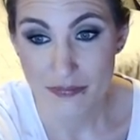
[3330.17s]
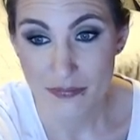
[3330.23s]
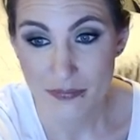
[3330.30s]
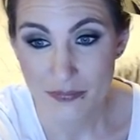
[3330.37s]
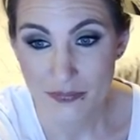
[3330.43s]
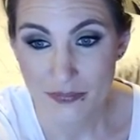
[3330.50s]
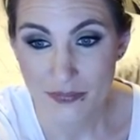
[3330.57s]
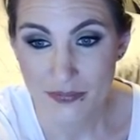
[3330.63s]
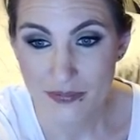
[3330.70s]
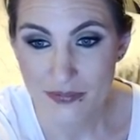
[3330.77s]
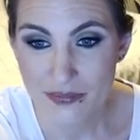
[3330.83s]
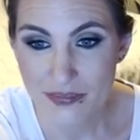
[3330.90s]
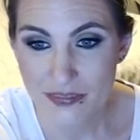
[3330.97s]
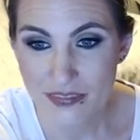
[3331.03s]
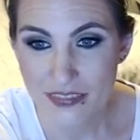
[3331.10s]

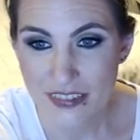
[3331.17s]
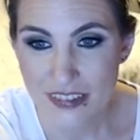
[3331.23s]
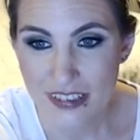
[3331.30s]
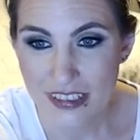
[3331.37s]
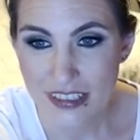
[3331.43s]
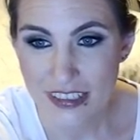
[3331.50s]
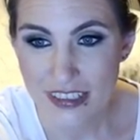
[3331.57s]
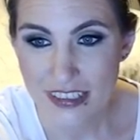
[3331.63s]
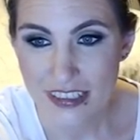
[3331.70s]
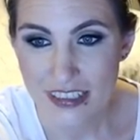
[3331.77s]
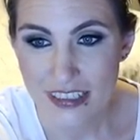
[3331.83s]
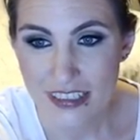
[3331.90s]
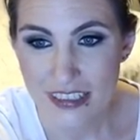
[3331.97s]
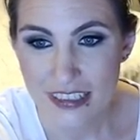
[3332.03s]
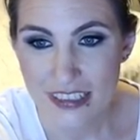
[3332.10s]

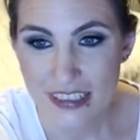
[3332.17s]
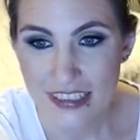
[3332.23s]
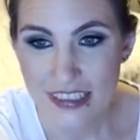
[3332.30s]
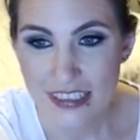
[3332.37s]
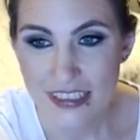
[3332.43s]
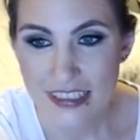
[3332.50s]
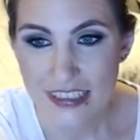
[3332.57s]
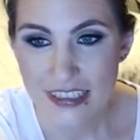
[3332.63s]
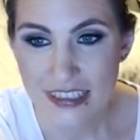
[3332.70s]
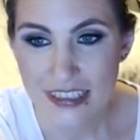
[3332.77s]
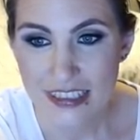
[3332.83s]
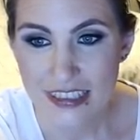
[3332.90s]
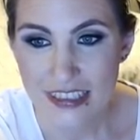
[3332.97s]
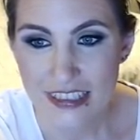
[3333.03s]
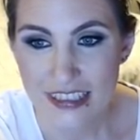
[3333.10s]

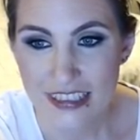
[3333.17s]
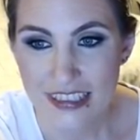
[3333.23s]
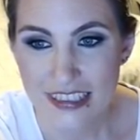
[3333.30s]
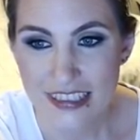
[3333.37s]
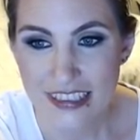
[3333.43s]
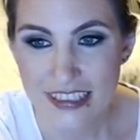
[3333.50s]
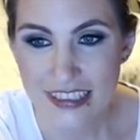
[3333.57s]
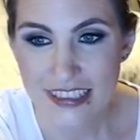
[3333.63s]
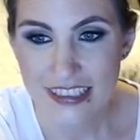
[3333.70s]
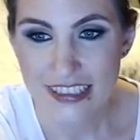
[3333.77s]
[no speech]